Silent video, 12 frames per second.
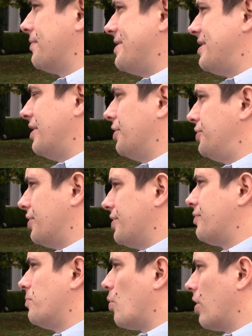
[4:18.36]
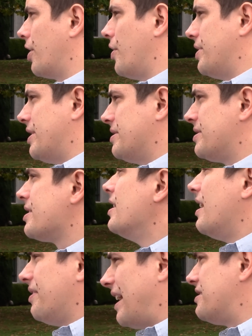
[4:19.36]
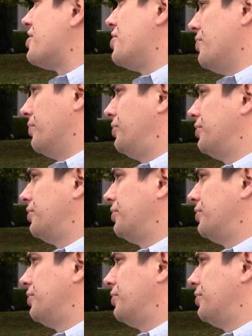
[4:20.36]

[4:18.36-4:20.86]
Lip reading: signatures from Oregonians. That's huge.